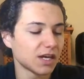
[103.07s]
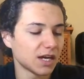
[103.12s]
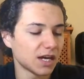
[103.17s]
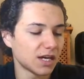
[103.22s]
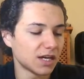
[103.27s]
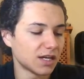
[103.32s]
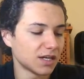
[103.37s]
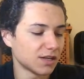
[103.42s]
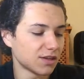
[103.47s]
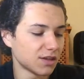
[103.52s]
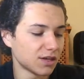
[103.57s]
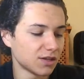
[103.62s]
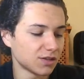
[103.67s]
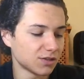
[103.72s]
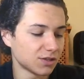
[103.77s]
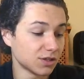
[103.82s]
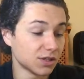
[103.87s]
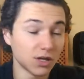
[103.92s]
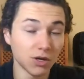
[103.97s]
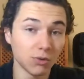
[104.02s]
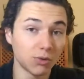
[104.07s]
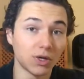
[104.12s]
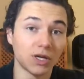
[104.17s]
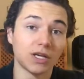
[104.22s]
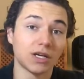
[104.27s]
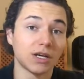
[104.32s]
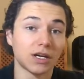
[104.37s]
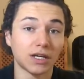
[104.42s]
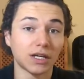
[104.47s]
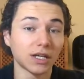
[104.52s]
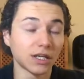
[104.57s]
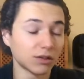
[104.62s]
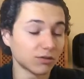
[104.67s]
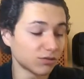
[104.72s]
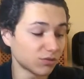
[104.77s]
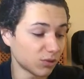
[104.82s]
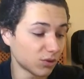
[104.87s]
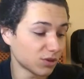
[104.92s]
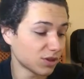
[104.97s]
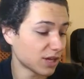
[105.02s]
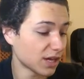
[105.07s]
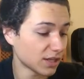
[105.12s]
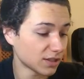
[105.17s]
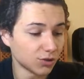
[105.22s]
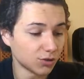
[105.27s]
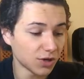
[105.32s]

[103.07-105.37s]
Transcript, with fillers: and there's no way I can afford that.